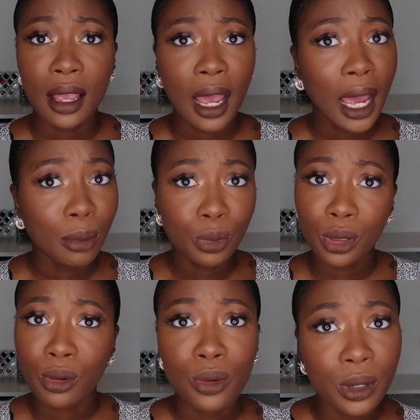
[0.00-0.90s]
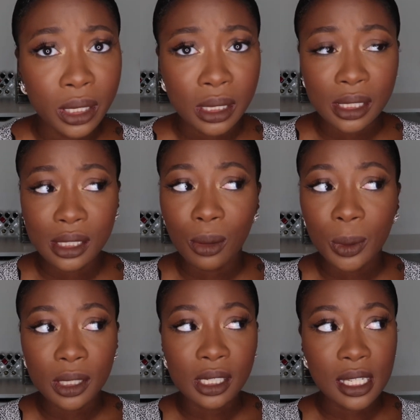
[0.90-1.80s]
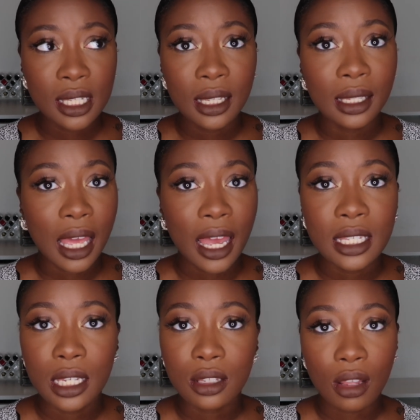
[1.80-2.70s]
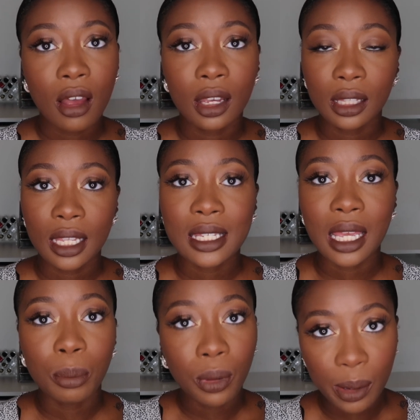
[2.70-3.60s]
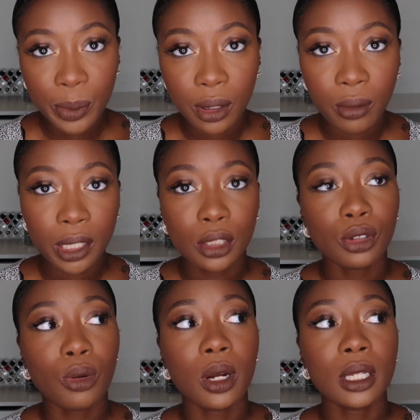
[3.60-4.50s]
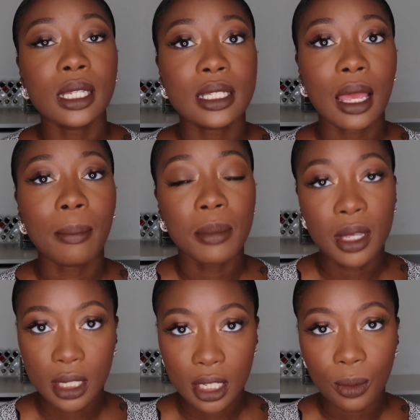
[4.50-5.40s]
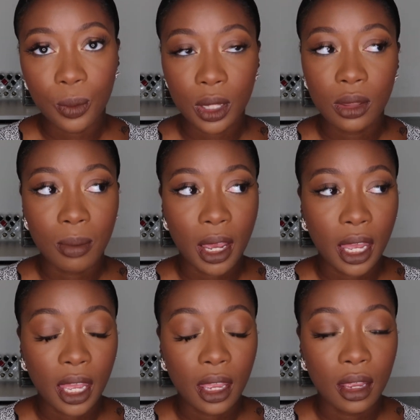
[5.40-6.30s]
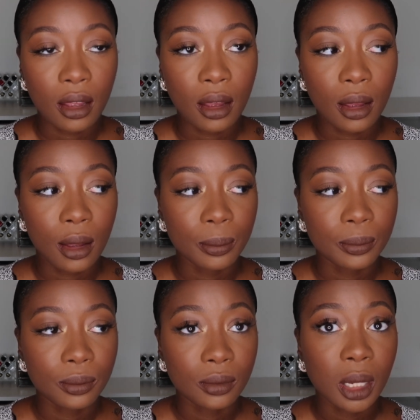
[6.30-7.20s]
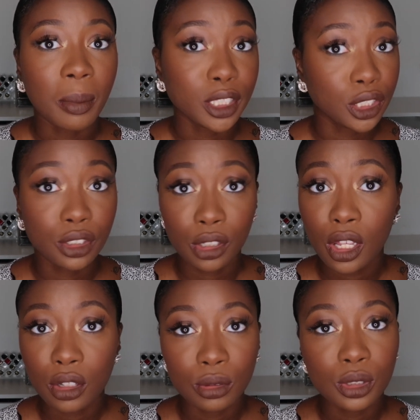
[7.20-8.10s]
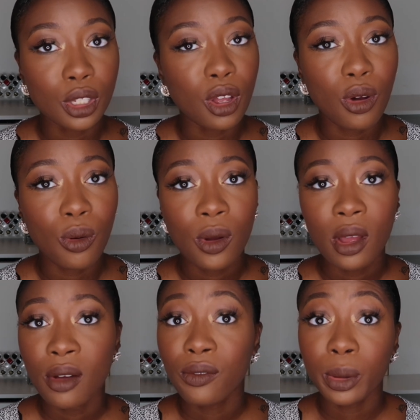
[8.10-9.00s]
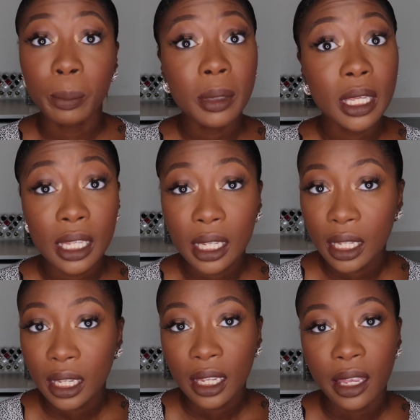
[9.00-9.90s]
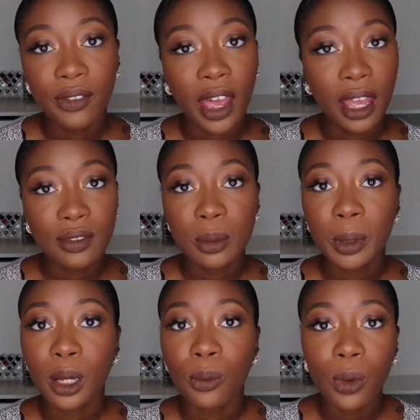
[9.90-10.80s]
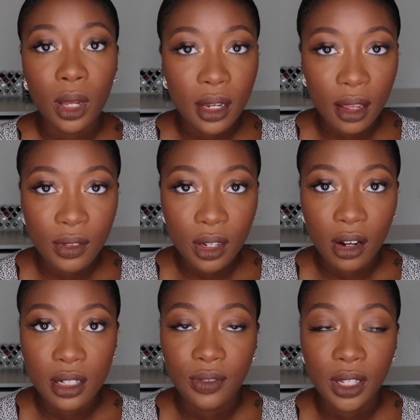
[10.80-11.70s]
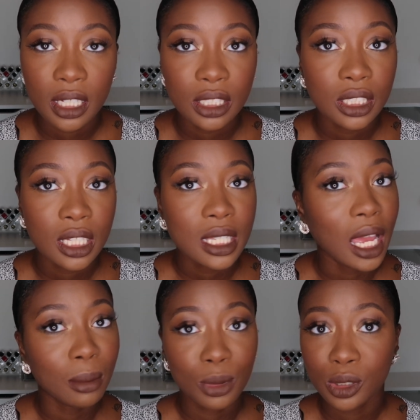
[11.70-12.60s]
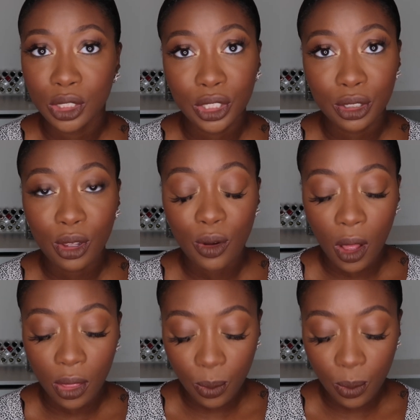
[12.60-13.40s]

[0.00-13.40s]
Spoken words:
I'm real oily, so it doesn't last as long unless I prep it correctly or unless I mix it with my my sheer glow. So for me, if I have to pick one of the NARS foundations, I'm going sheer glow all the